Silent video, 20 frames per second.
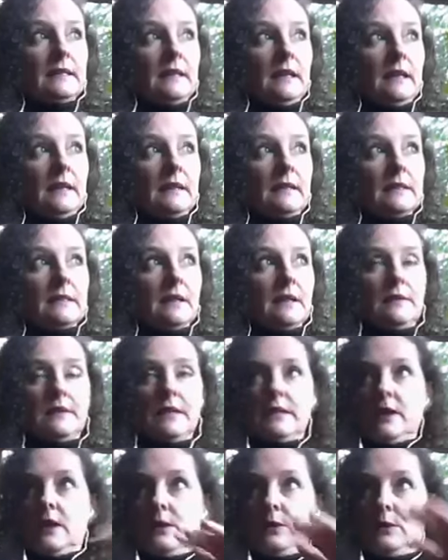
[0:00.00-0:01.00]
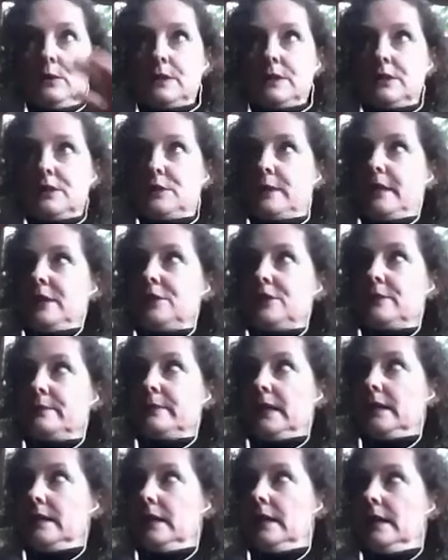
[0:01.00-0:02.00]
It's like this. This whole
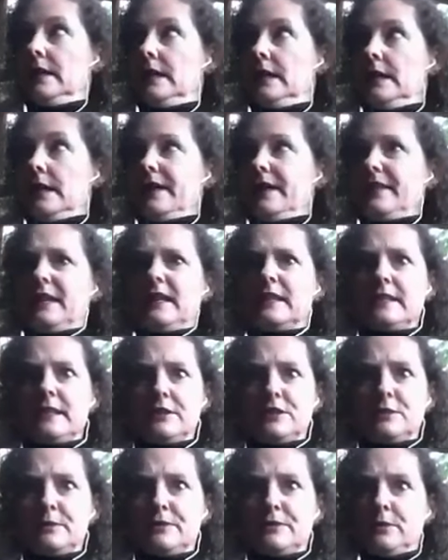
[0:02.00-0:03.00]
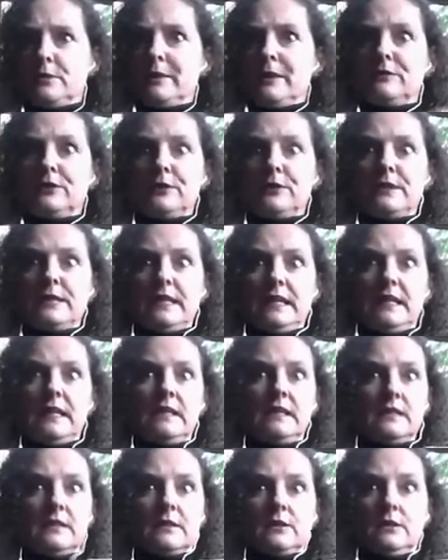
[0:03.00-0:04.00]
situation. My, I think I said to you before. My
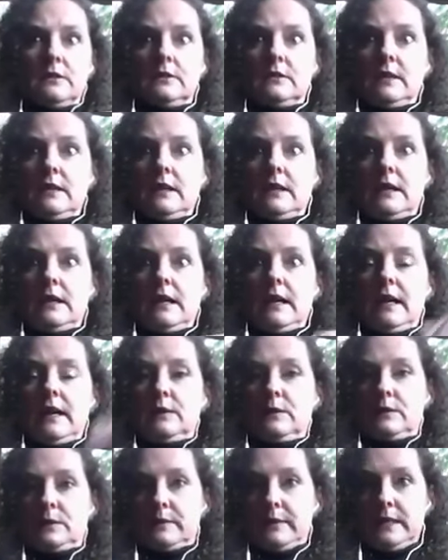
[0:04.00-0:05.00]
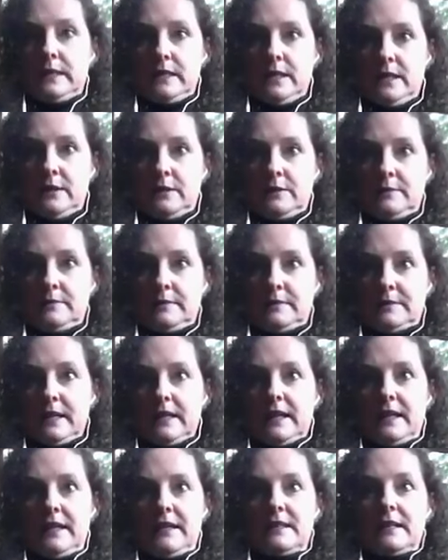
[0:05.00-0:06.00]
routine has gone out the window.
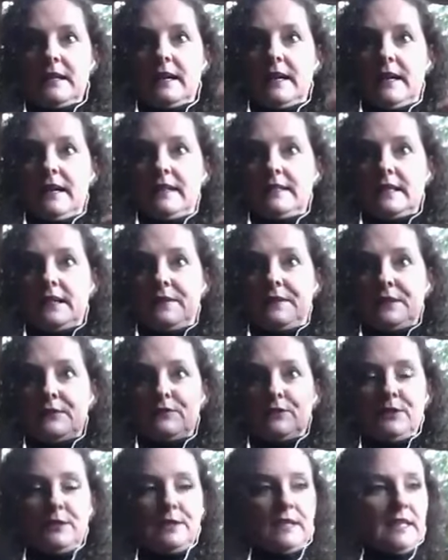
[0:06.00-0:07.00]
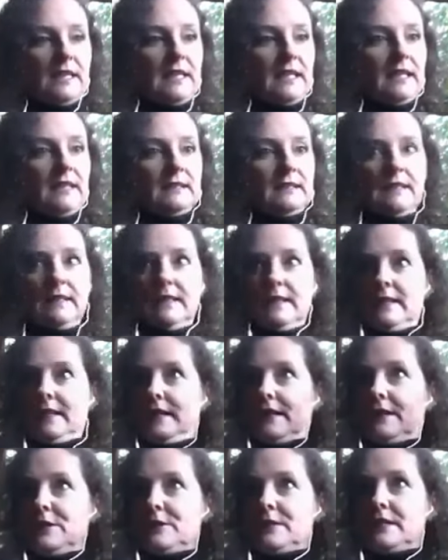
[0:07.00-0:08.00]
Like I used, to, I used to have this routine.
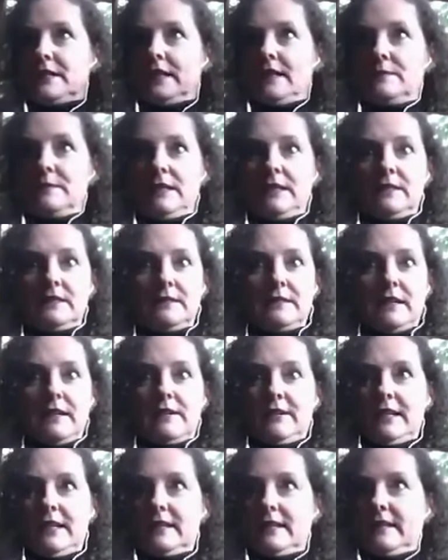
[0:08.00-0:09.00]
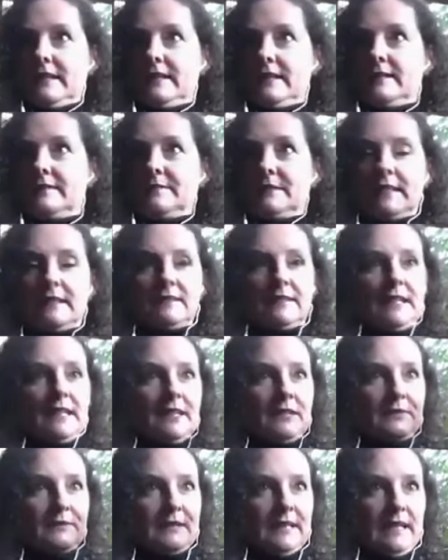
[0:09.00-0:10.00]
Used to keep me directly in.
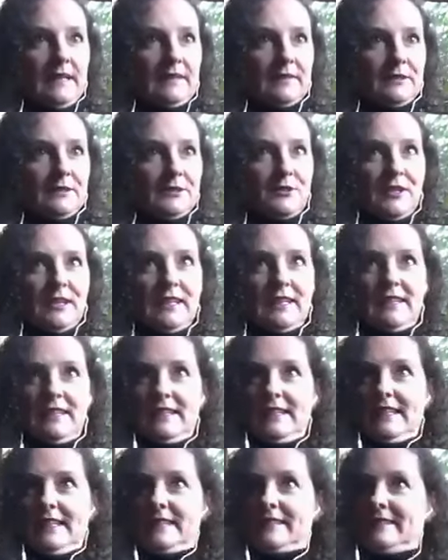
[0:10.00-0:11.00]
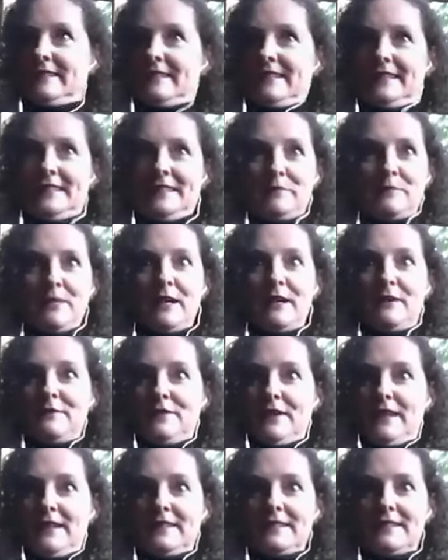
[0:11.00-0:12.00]
You know, down the straight line.
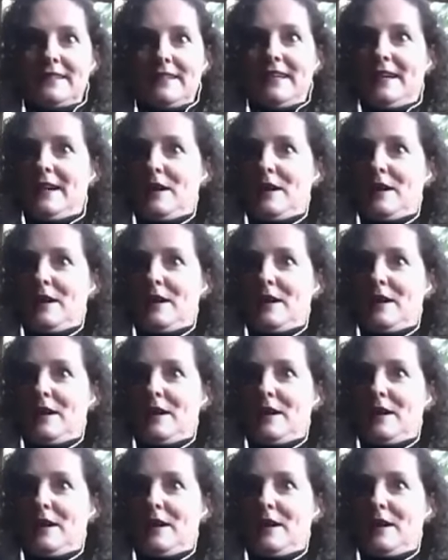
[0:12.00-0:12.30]
Perfect.